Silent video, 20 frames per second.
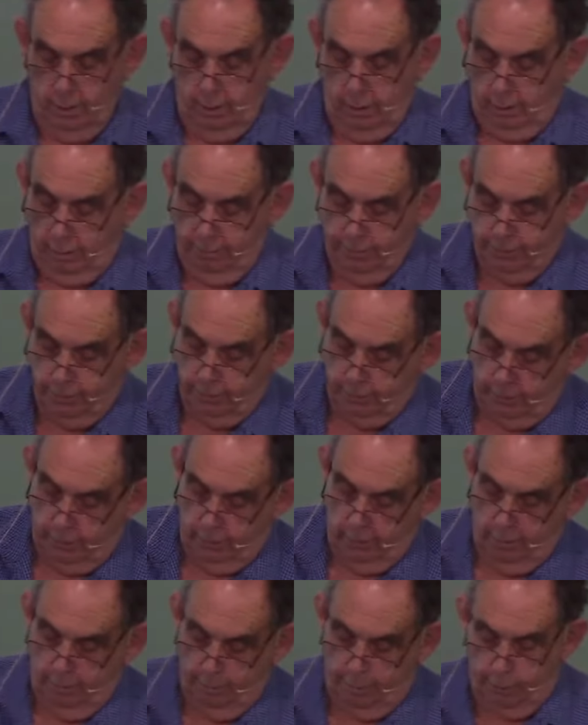I'm certainly
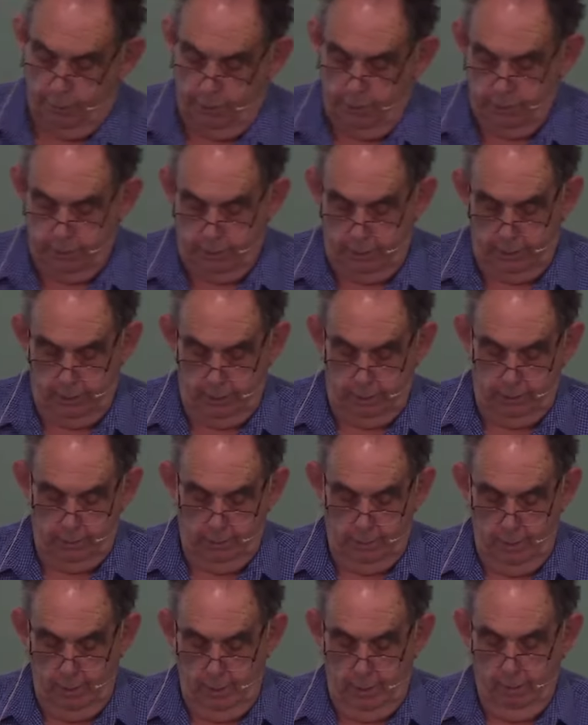not preaching it
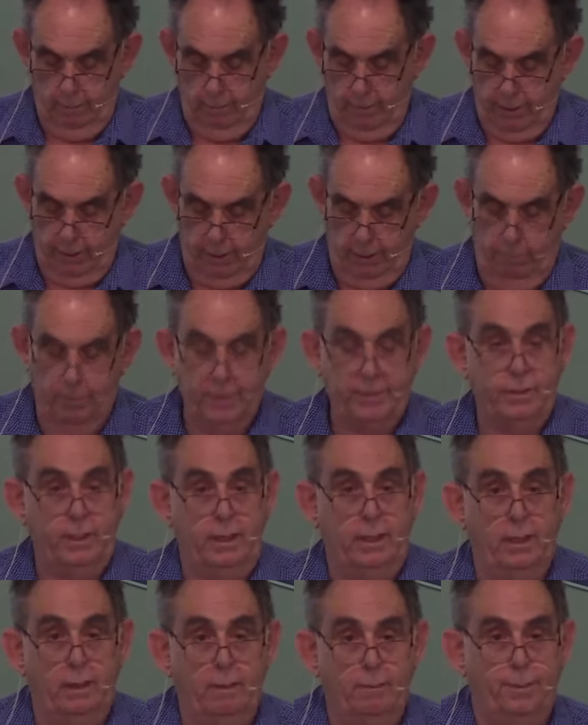with any
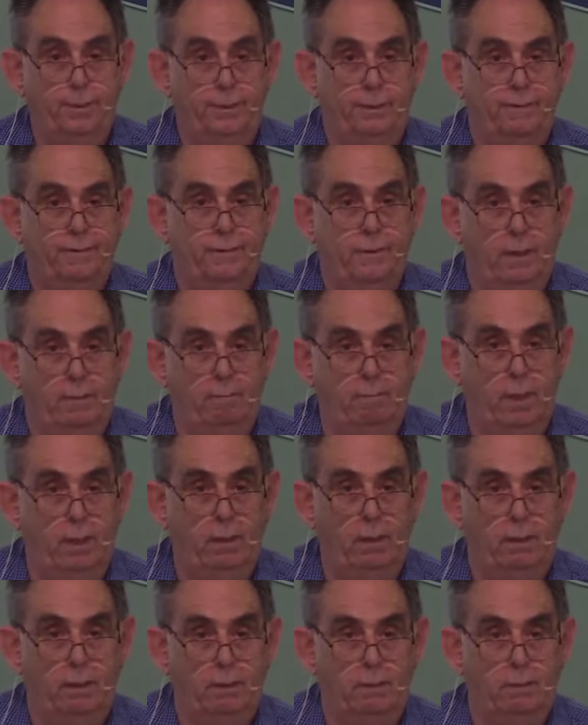particular person in mind.